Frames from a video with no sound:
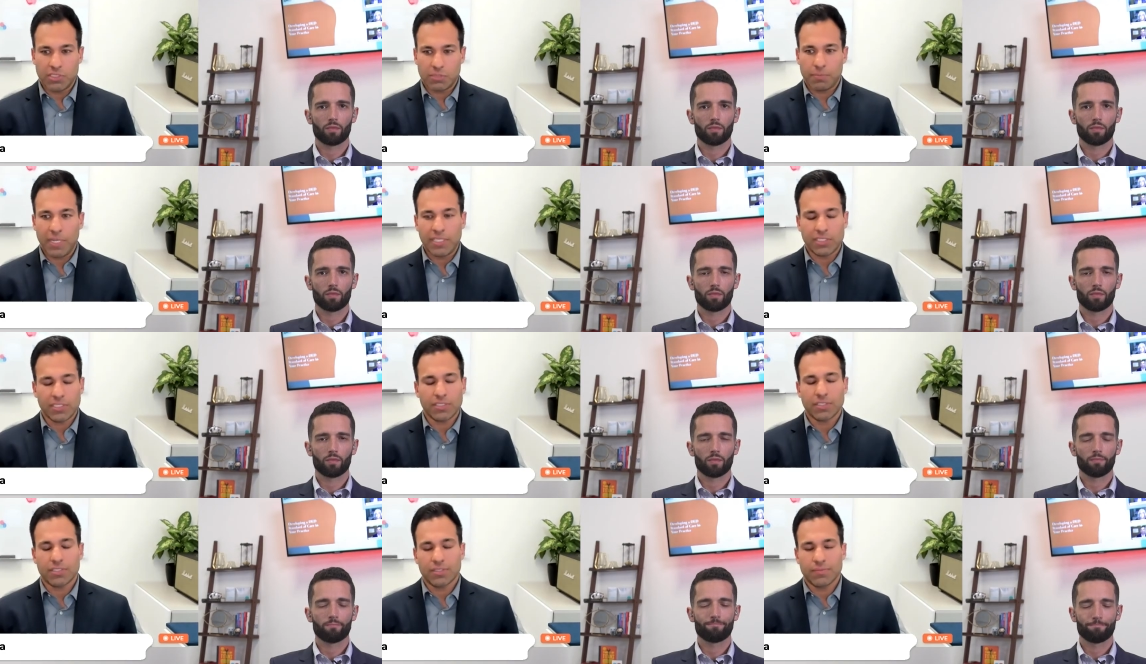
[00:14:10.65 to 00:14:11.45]
Speaker 1: for these
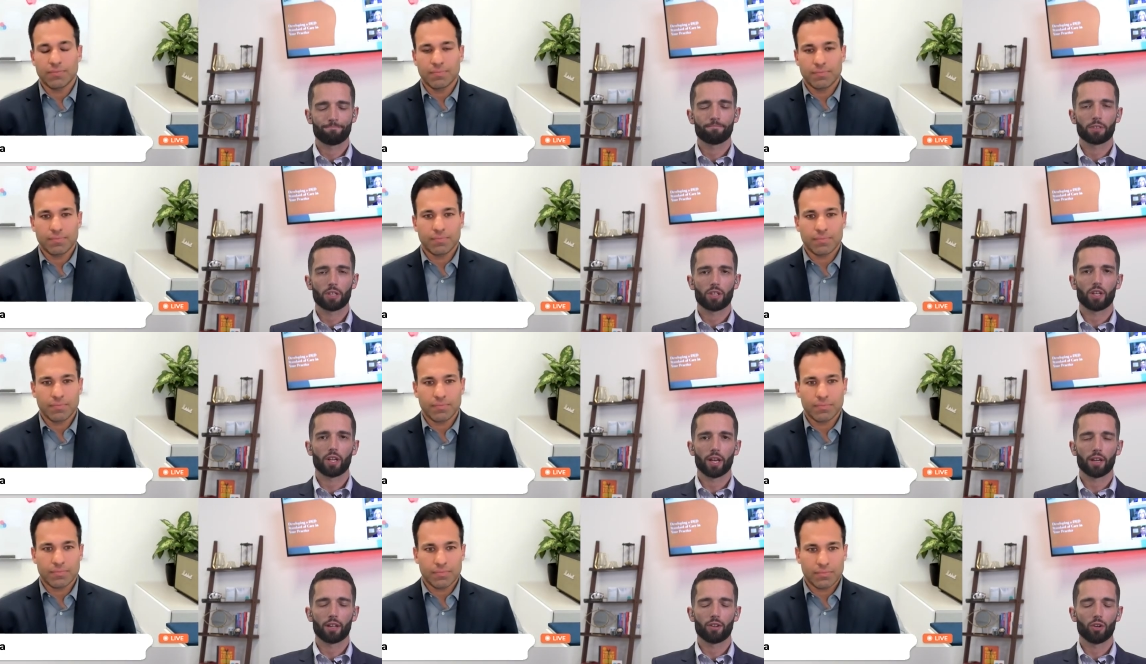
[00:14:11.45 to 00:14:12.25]
patients.
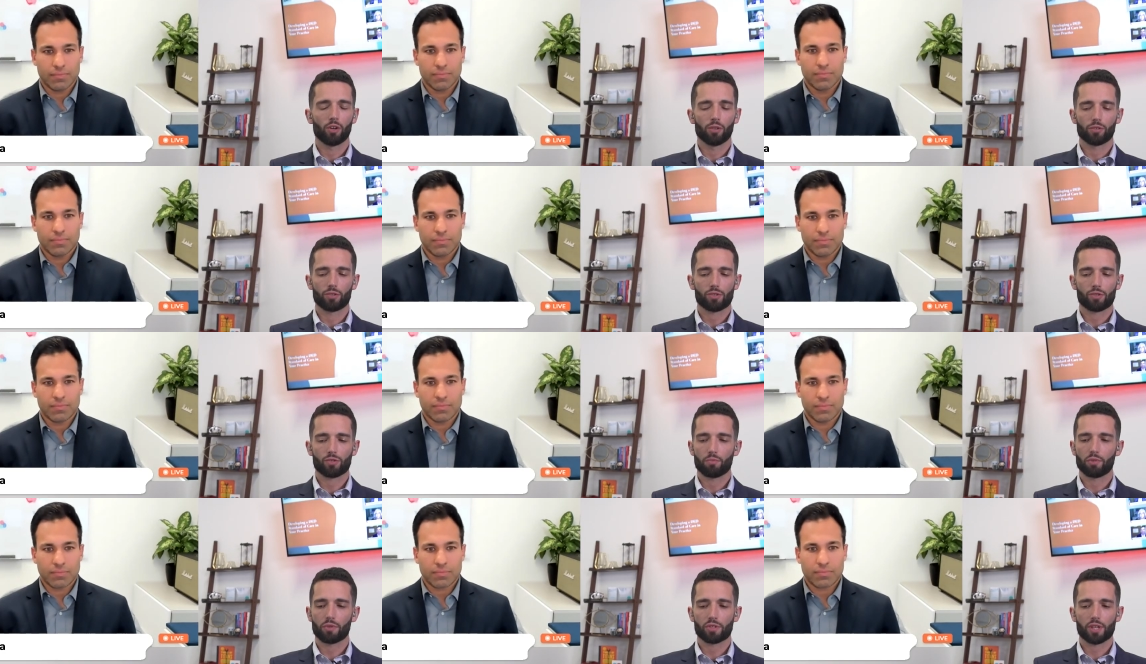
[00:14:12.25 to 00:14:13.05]
Speaker 2: Yeah, no, it's
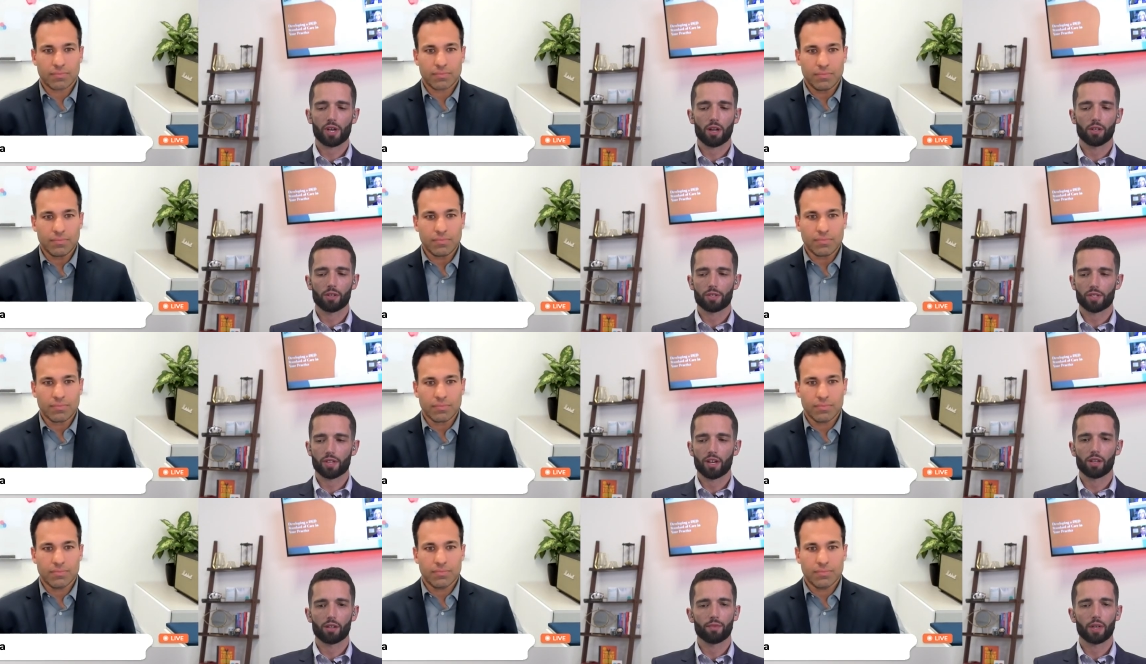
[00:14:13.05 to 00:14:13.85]
super solid
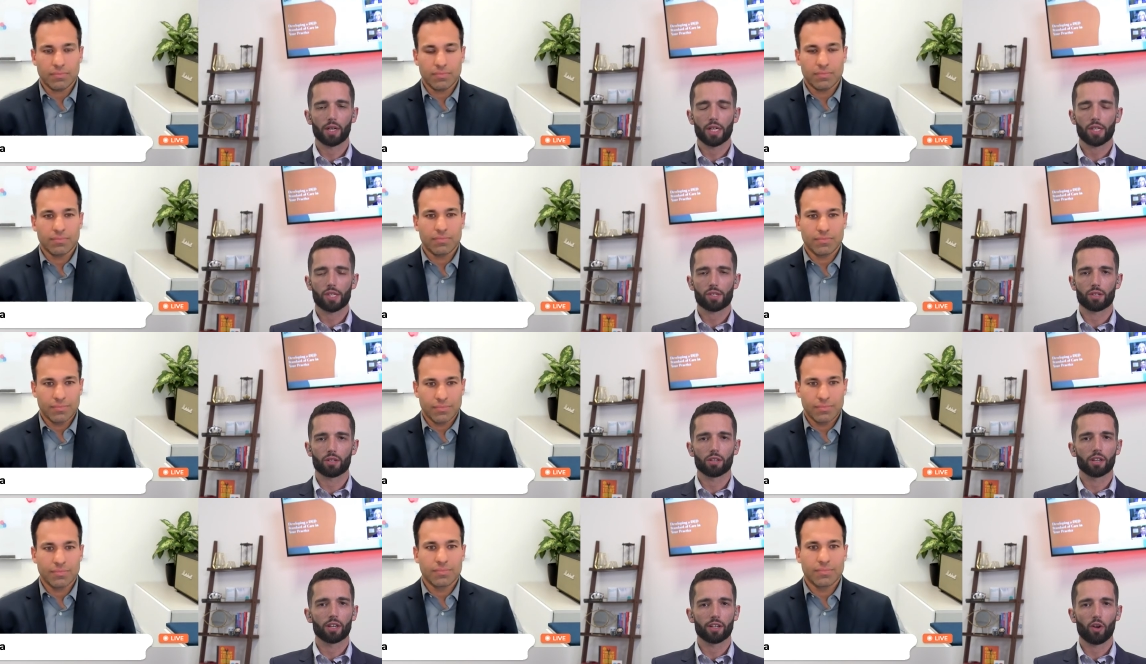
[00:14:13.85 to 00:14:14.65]
sound advice,
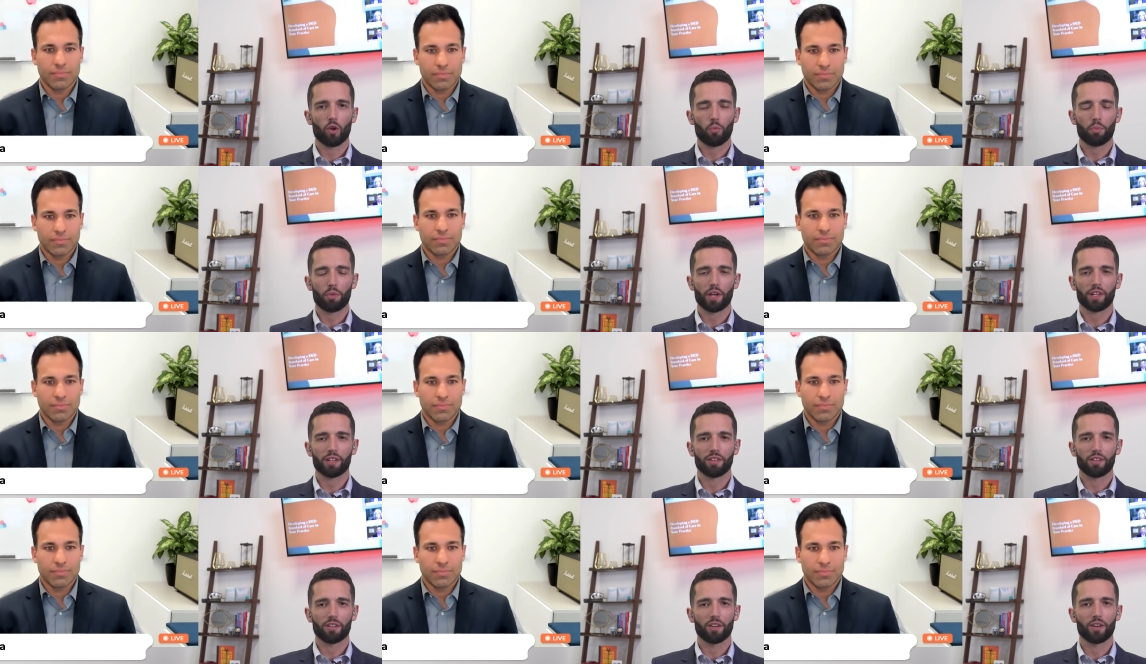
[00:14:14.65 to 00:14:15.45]
and I hope
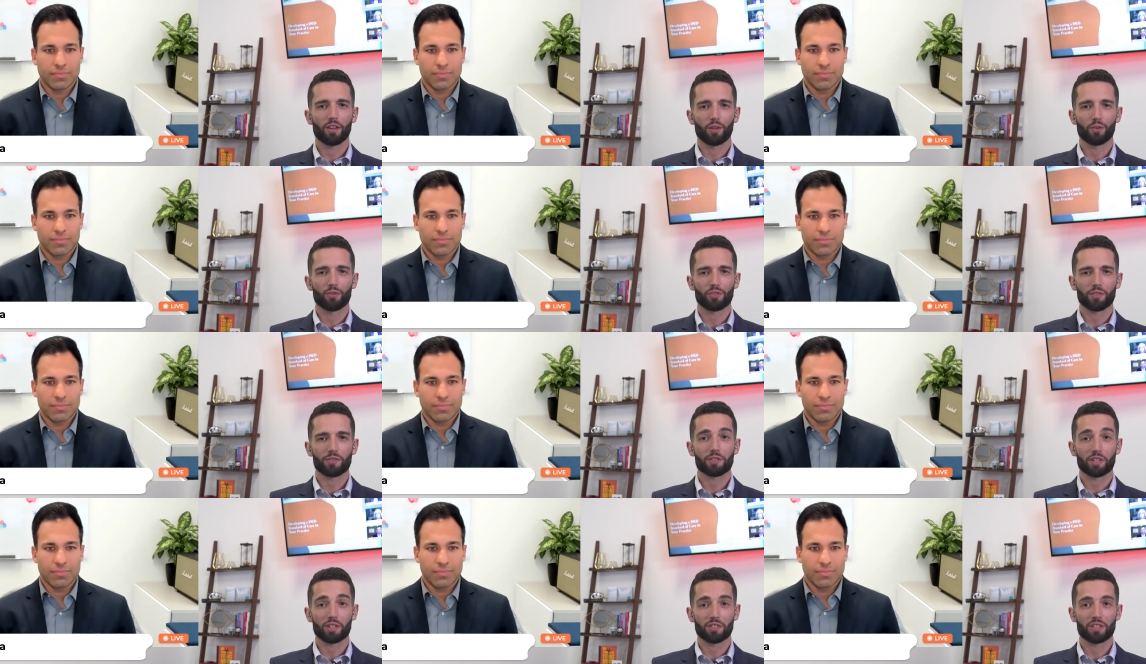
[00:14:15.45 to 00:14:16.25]
that uh, those
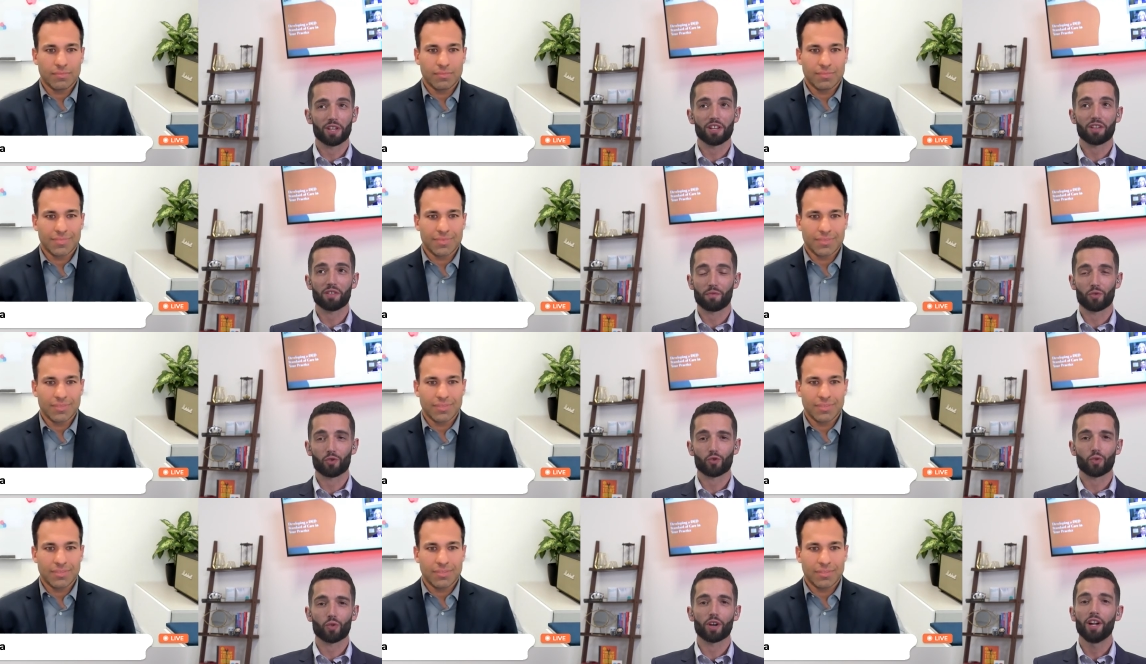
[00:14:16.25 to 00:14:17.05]
listening take it for
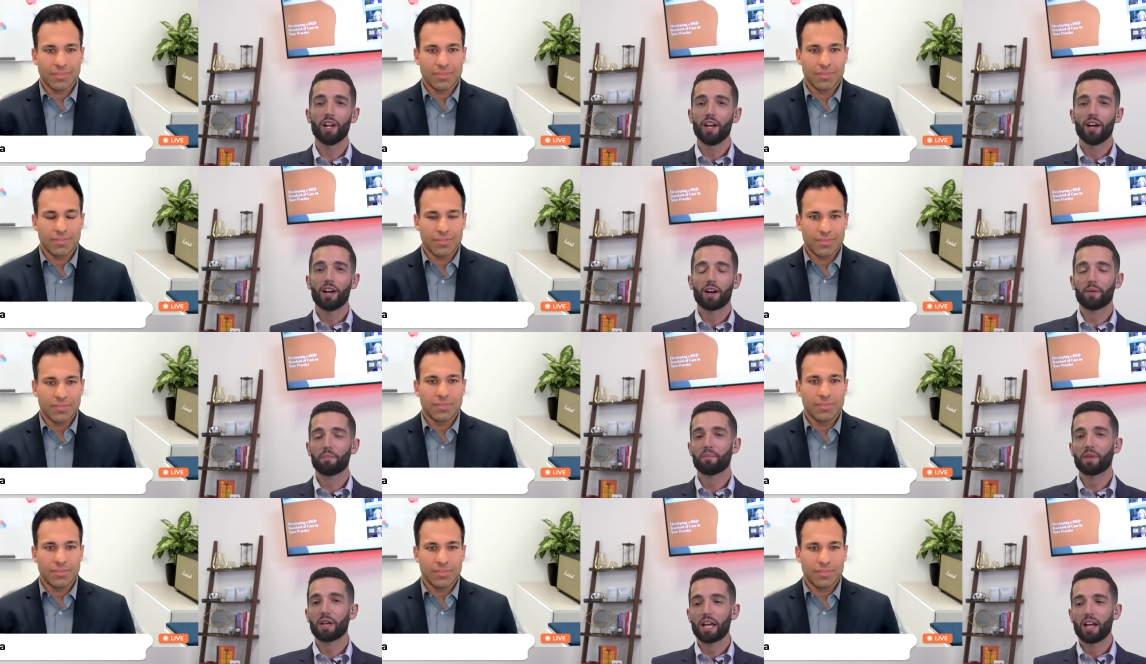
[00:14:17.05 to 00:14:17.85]
sure.
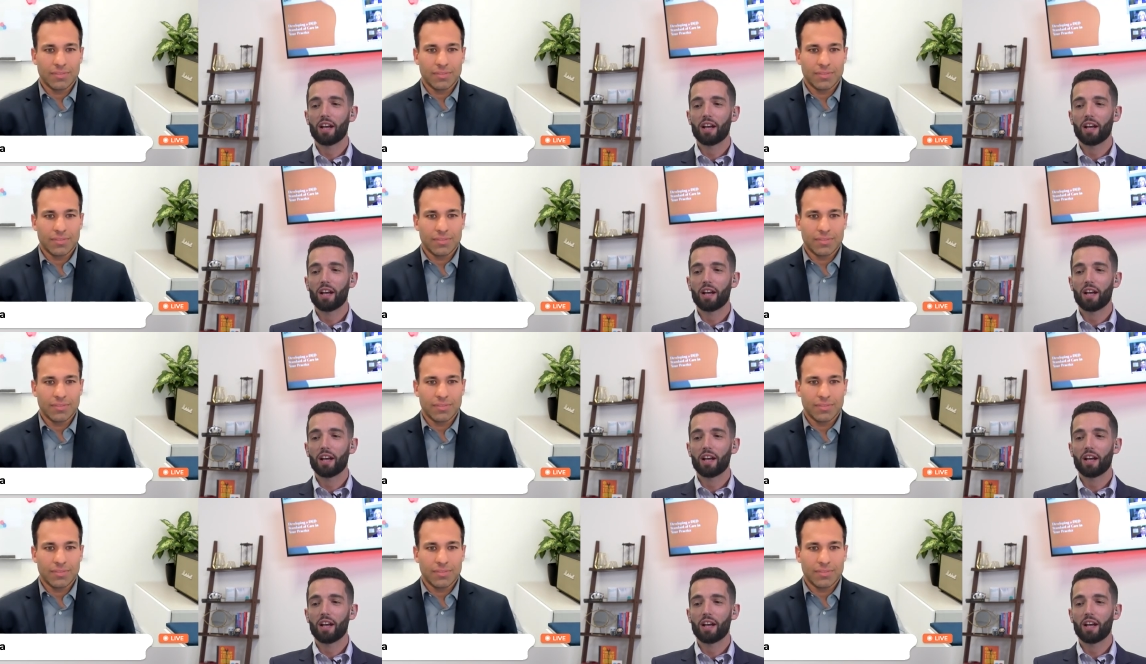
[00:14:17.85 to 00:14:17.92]
Um,